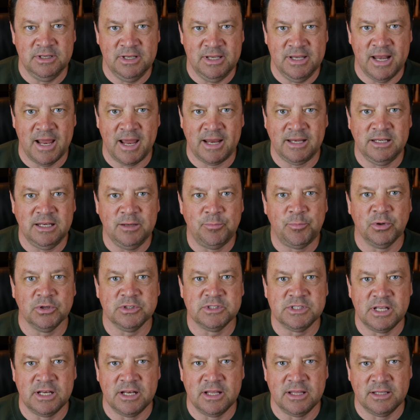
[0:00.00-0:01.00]

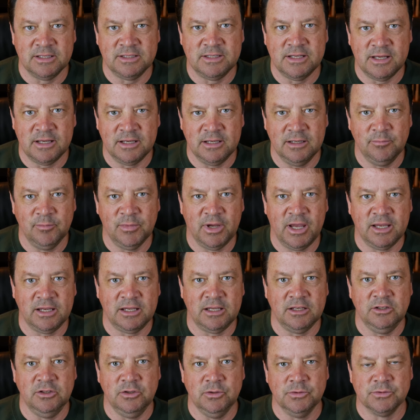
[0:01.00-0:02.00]
90% of the time, I
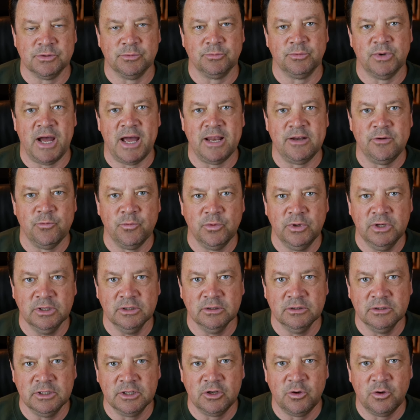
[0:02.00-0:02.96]
can use a rod and reel